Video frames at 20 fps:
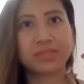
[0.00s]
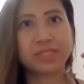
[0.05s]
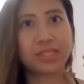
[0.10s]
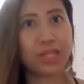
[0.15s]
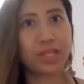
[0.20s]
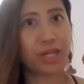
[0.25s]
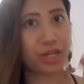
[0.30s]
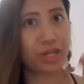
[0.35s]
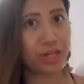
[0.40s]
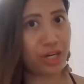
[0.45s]

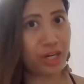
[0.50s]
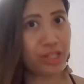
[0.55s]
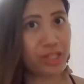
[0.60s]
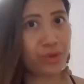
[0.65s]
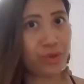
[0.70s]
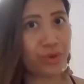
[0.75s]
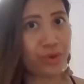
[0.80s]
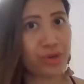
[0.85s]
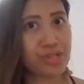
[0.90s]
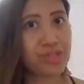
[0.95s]
that are
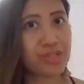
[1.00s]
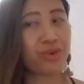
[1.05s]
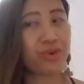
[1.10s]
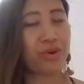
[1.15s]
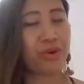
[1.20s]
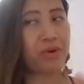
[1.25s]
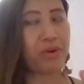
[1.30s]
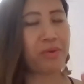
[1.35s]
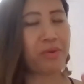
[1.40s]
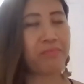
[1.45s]
not yours,
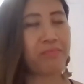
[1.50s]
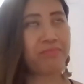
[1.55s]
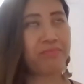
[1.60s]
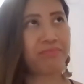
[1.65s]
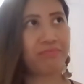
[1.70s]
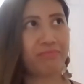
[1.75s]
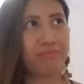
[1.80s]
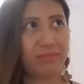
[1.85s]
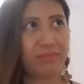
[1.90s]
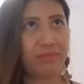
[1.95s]
or
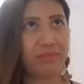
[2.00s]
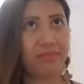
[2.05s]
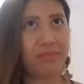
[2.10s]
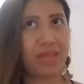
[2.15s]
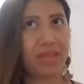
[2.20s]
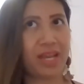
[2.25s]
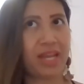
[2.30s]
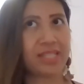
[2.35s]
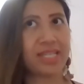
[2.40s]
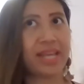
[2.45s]

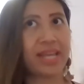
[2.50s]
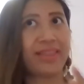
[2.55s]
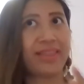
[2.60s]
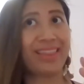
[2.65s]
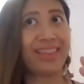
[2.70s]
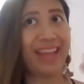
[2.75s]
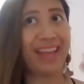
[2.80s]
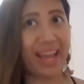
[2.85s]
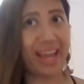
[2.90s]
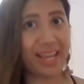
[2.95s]
can I say the
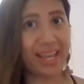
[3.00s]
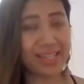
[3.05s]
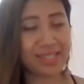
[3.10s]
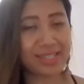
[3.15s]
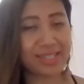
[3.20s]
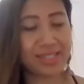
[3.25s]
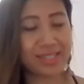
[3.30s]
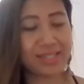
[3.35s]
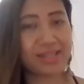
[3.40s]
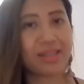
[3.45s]

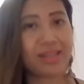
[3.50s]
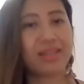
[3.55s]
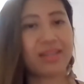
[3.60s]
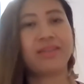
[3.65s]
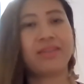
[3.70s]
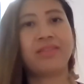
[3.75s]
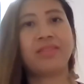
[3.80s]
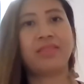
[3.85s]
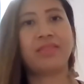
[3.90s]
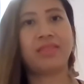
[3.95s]
lies
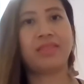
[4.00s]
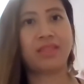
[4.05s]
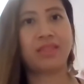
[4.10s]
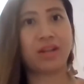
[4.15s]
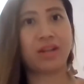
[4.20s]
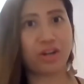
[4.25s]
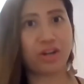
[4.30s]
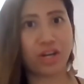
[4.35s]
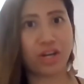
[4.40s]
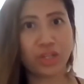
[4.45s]

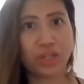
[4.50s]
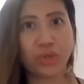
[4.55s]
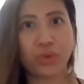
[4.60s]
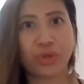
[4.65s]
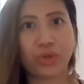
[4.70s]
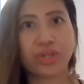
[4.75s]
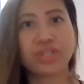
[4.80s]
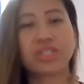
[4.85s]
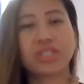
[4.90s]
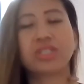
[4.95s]
that are not
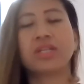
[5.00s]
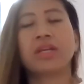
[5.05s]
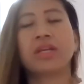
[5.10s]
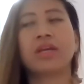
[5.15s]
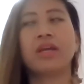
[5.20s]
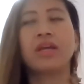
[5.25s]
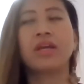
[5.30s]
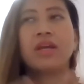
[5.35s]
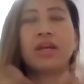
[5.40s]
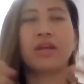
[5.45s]
yours,
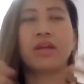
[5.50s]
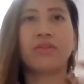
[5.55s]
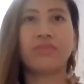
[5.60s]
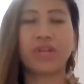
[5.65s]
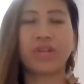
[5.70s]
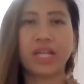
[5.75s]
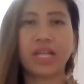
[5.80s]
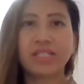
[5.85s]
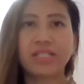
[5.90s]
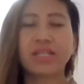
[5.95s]

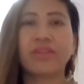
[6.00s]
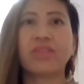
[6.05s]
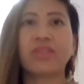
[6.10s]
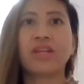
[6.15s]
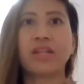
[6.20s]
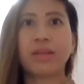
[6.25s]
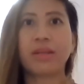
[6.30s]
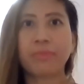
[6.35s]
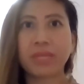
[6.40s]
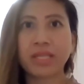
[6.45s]
releasing the
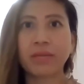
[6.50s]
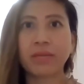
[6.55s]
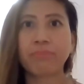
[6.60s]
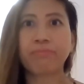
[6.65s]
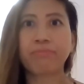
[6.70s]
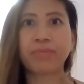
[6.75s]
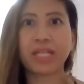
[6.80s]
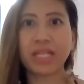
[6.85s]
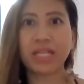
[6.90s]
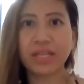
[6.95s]

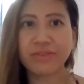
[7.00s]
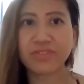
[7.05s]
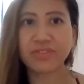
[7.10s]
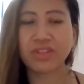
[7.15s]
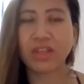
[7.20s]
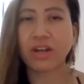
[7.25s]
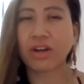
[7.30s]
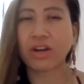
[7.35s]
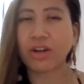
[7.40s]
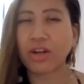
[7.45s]
limiting beliefs
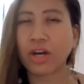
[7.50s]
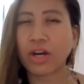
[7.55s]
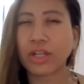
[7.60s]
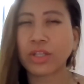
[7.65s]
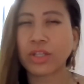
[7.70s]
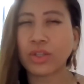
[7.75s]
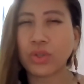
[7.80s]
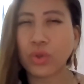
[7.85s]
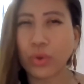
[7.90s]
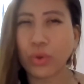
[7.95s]
that are
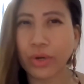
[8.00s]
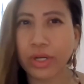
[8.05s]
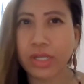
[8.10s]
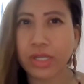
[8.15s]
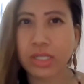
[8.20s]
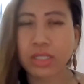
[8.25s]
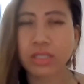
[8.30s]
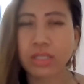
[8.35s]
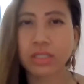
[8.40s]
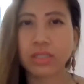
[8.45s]
not
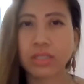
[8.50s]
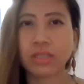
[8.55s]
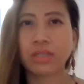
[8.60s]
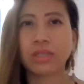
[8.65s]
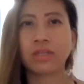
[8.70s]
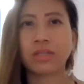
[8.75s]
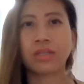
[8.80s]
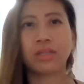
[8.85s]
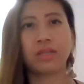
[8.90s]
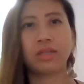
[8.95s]
yours.
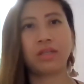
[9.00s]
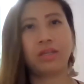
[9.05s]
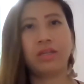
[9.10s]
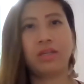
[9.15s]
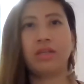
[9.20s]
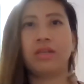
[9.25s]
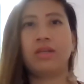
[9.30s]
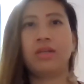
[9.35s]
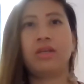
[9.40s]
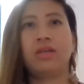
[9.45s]

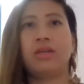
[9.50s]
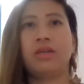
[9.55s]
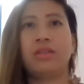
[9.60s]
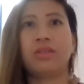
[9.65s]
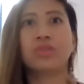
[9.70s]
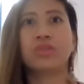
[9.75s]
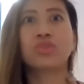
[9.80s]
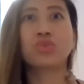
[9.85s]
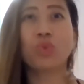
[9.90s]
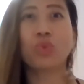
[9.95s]

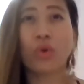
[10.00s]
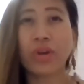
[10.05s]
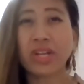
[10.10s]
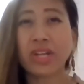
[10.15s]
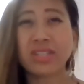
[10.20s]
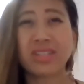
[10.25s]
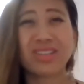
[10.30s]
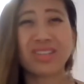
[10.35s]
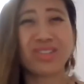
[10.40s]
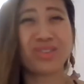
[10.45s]
The
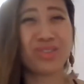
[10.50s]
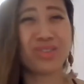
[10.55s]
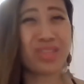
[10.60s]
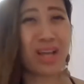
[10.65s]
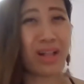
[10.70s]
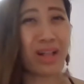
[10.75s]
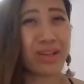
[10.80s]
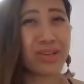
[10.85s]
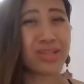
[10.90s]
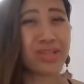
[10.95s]
stories that you
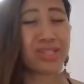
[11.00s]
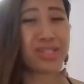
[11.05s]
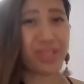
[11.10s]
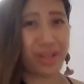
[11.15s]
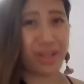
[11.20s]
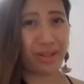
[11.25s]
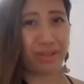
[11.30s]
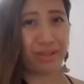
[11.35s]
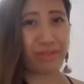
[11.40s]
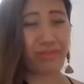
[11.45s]
tell
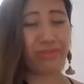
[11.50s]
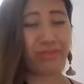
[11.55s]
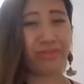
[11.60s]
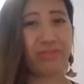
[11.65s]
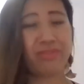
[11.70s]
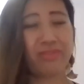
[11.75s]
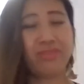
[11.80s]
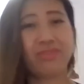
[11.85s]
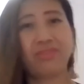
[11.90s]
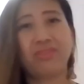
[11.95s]
yourself
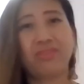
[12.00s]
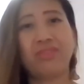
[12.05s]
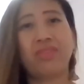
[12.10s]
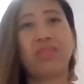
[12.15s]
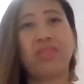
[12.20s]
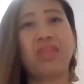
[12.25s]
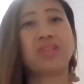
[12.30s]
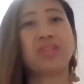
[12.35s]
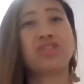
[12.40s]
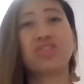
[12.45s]

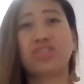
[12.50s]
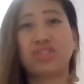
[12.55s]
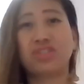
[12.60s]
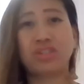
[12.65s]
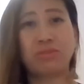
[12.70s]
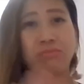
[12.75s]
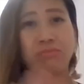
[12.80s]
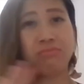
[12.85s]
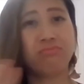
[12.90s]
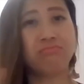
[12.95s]
that
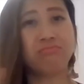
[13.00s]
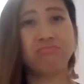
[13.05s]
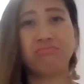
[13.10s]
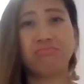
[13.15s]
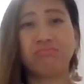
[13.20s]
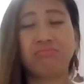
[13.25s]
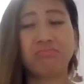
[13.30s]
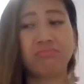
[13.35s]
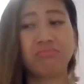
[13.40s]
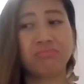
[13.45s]
should
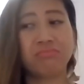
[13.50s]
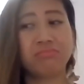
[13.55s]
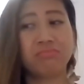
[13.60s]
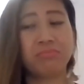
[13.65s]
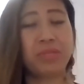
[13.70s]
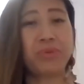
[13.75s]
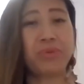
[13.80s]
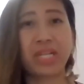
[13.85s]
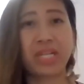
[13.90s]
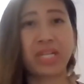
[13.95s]

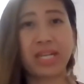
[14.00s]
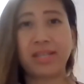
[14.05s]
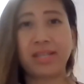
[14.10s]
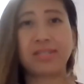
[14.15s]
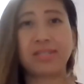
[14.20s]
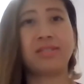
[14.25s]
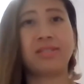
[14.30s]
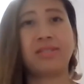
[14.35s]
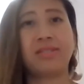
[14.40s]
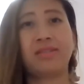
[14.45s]
be
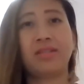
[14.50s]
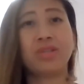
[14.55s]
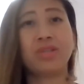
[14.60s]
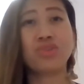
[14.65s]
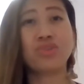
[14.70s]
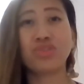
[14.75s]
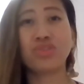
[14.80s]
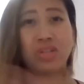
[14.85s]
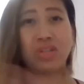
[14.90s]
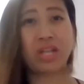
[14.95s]
released, that
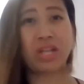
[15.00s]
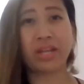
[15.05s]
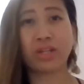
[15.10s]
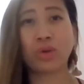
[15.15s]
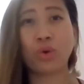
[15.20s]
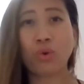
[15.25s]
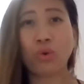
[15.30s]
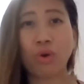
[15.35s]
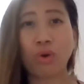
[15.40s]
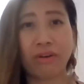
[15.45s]
you should
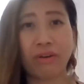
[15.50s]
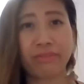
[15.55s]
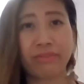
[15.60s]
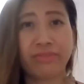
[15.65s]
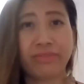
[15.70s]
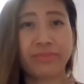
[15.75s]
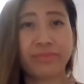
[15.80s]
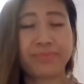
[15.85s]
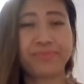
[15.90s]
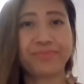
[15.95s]
let go of.